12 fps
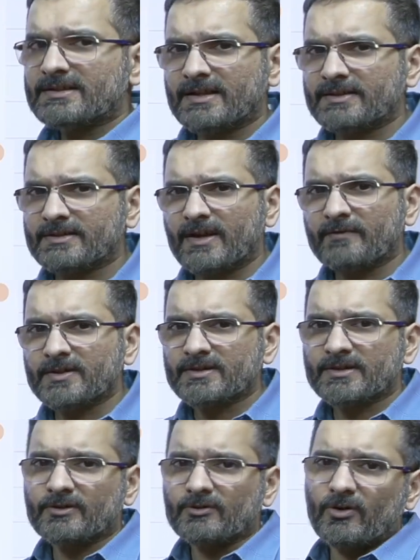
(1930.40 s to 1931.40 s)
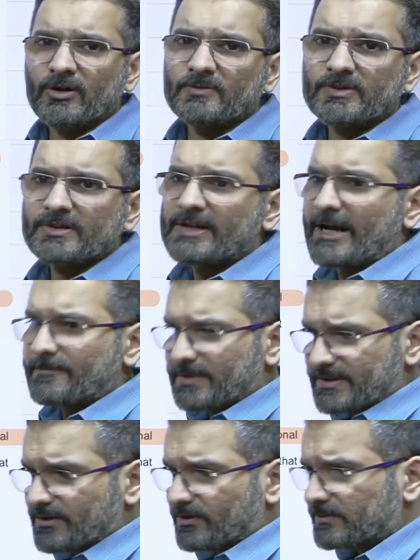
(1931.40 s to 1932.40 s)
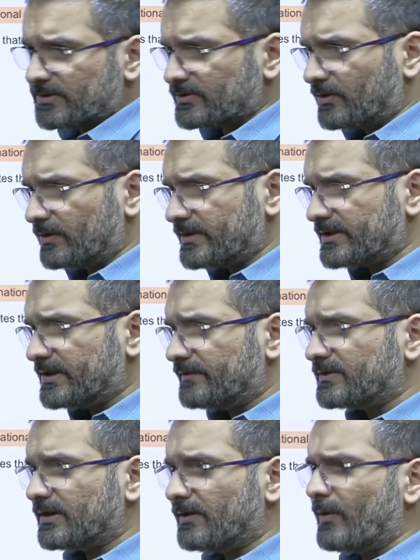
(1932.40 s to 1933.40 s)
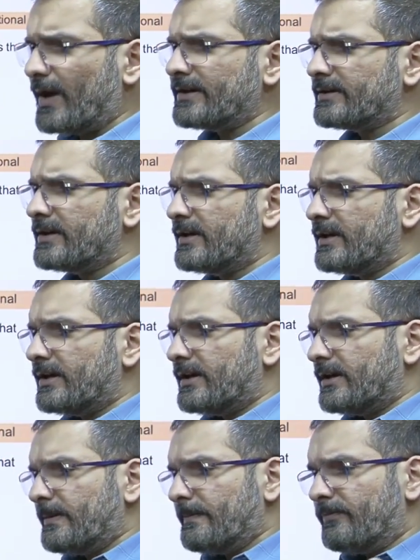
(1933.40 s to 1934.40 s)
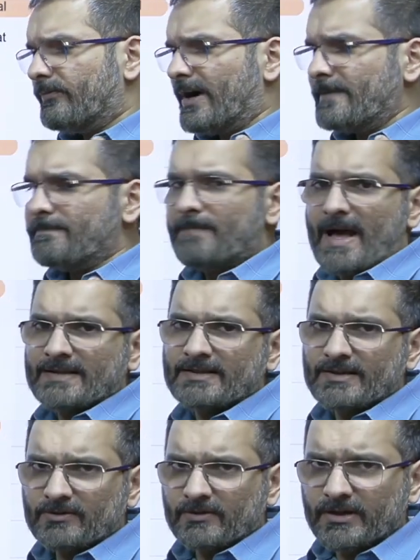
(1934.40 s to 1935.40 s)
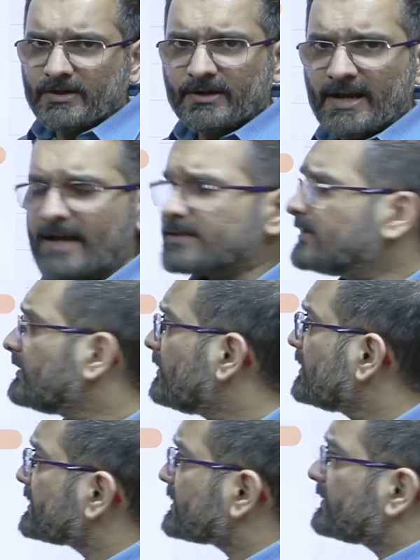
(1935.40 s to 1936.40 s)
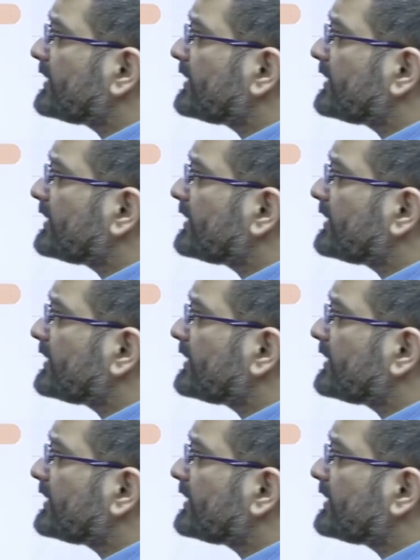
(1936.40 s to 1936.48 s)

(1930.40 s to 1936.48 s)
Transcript: such stuff because it CLATPG almost always gives one passage on international laws. So